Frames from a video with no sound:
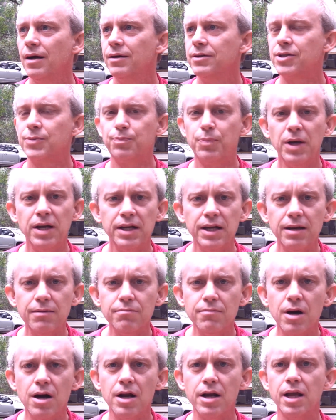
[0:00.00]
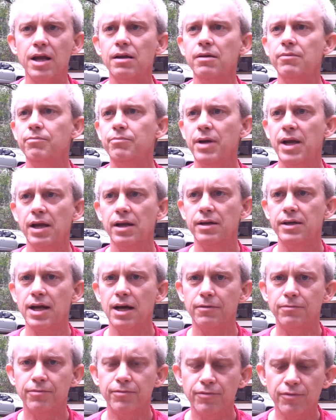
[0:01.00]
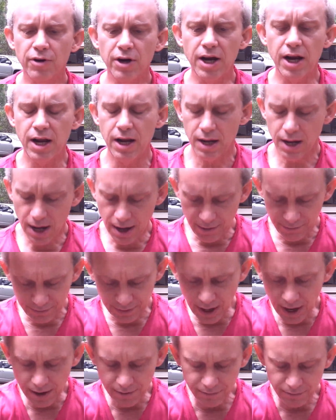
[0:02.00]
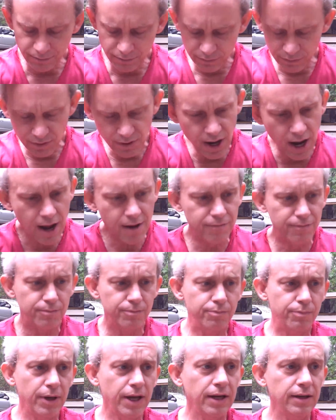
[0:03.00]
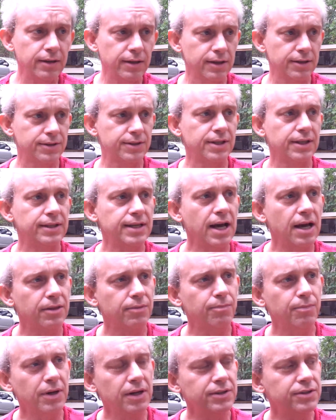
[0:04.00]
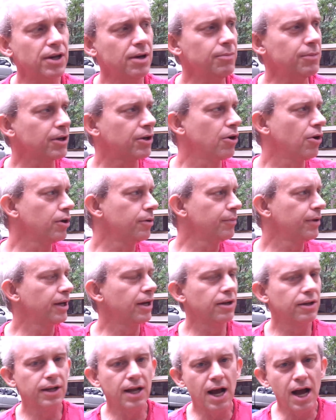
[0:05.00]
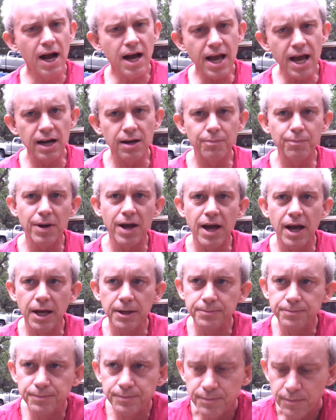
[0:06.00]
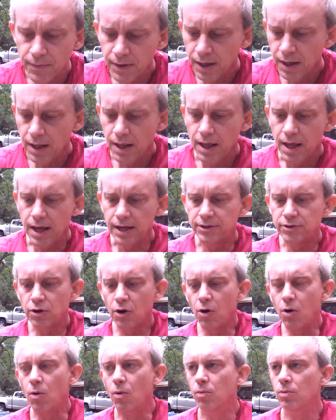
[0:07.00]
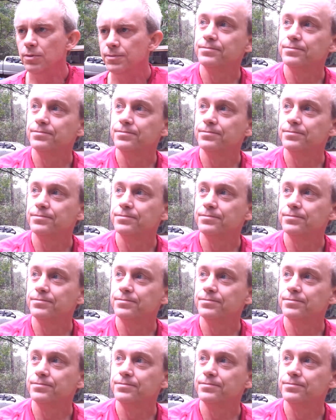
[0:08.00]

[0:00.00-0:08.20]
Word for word: spending money, being debt free. I've beaten this to death. But something occurred to me the other day. I had to pay a toll,